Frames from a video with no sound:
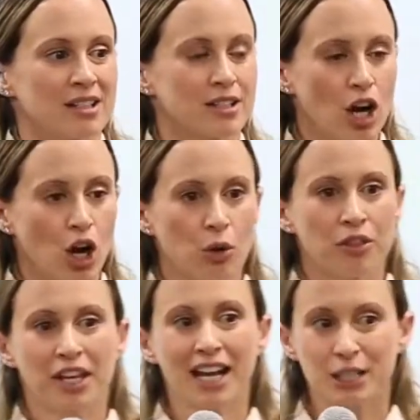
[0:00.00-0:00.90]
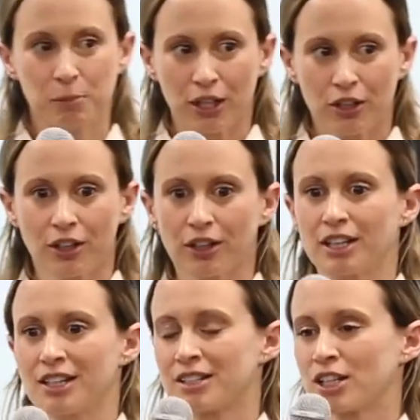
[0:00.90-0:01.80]
So the next speaker
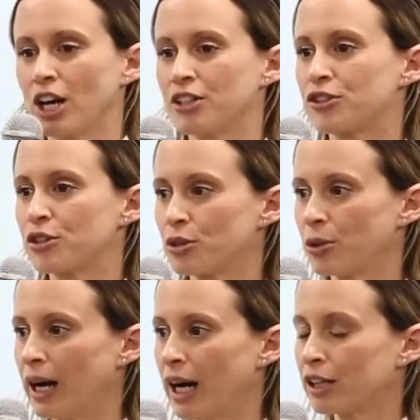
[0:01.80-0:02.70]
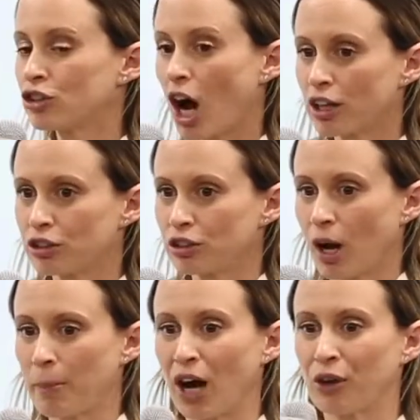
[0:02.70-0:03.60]
is going to talk to you
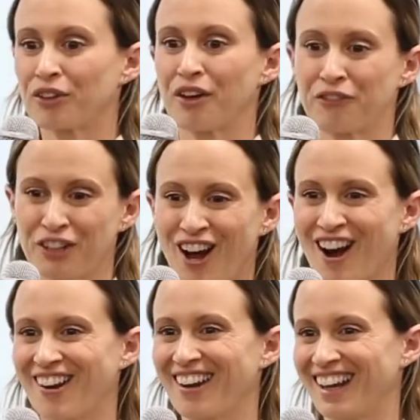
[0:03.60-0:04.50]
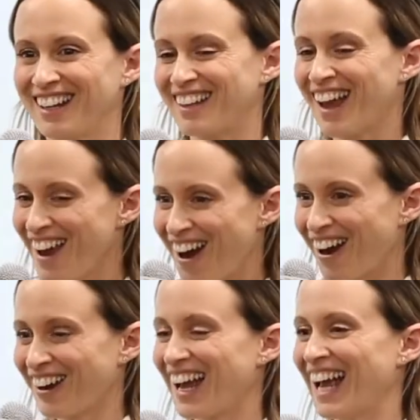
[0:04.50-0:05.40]
about VR and
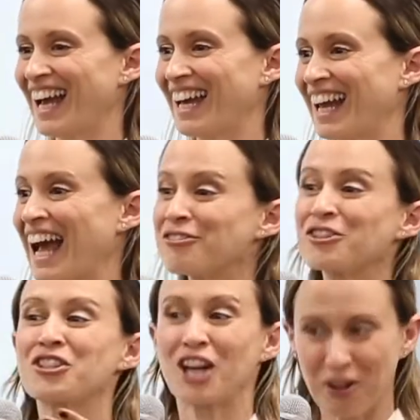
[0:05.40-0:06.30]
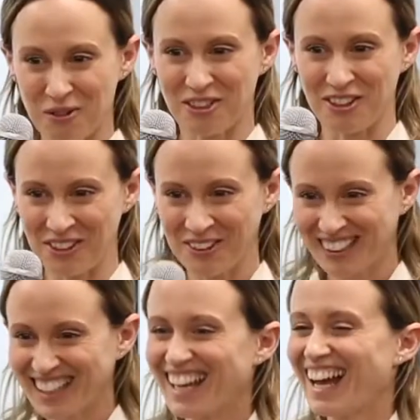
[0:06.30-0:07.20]
AR, and I have to share with you
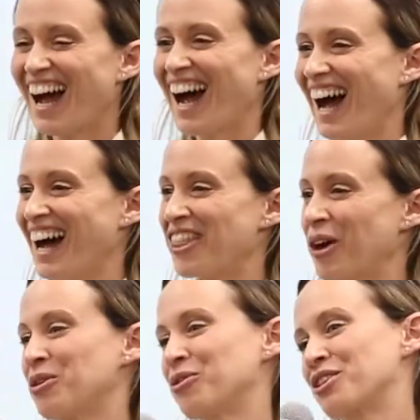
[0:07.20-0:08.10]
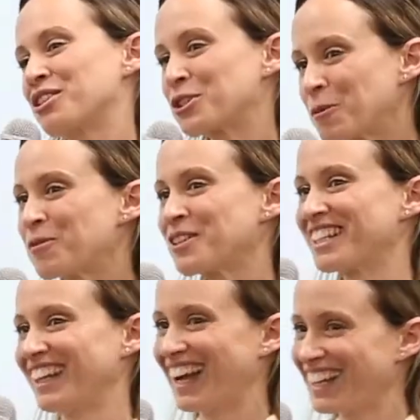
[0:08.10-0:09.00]
that we were super
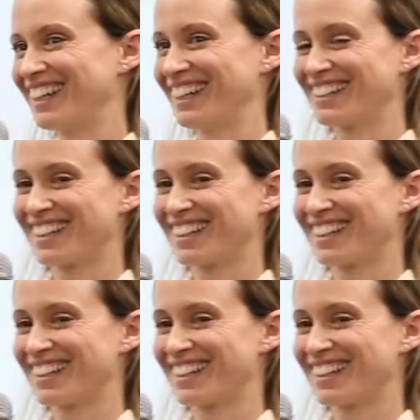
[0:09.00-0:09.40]
delighted